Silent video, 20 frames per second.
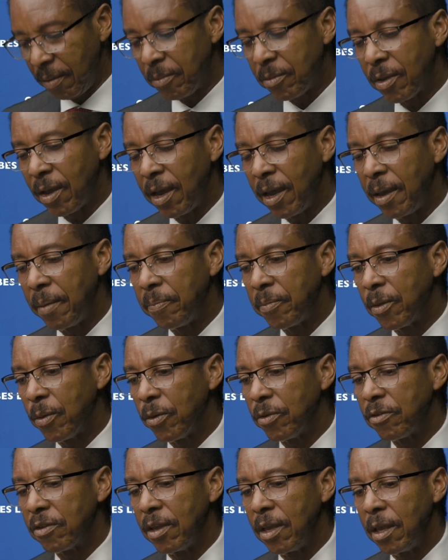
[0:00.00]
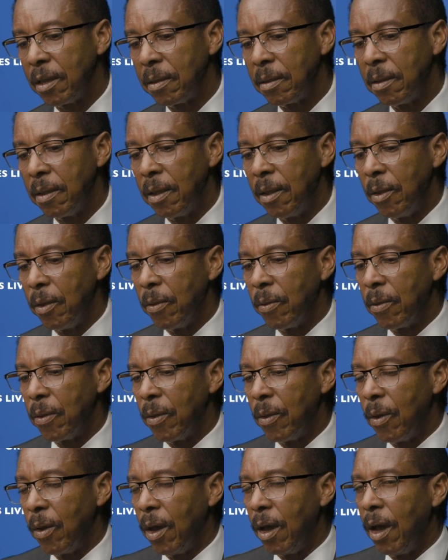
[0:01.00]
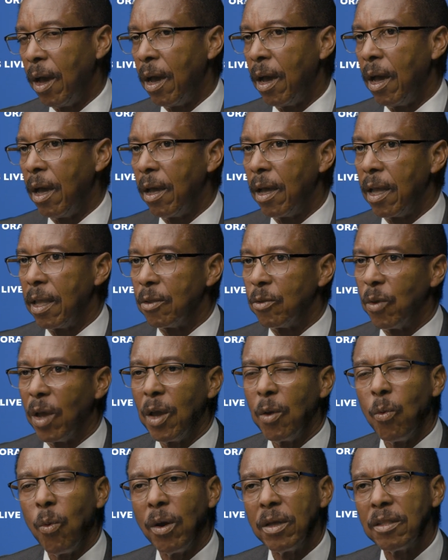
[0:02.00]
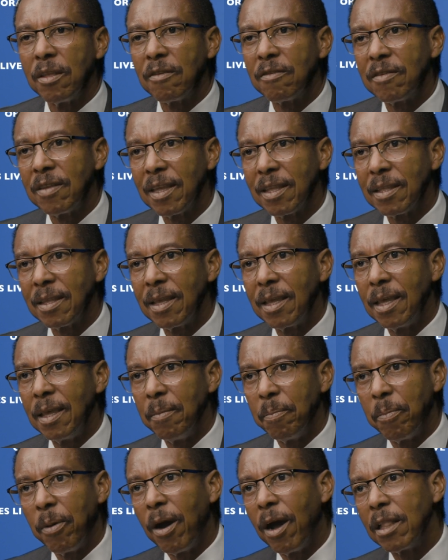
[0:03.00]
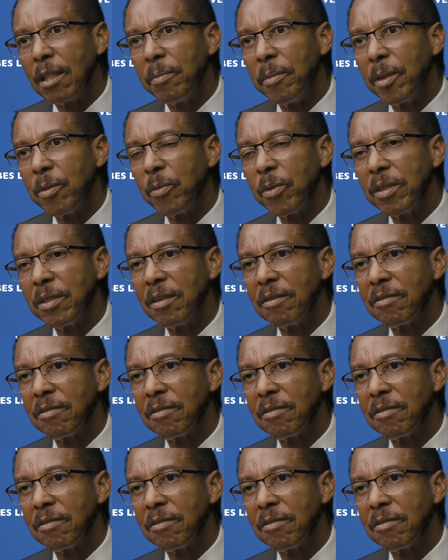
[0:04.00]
time, they were saying, do I want to sit in Parliament with this